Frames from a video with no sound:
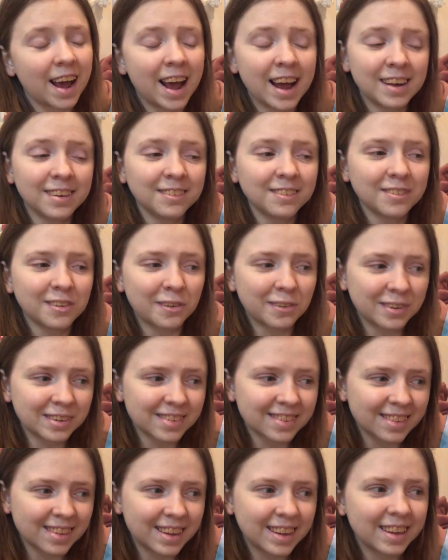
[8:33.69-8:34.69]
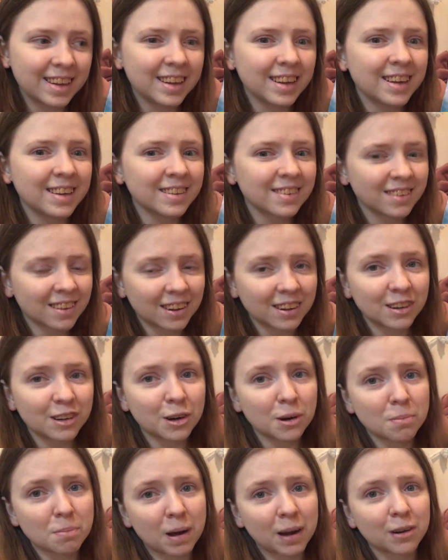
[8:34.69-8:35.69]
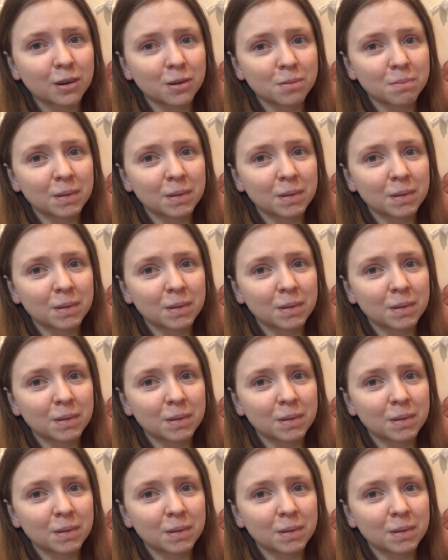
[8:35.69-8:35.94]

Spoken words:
And honestly, it's gonna go back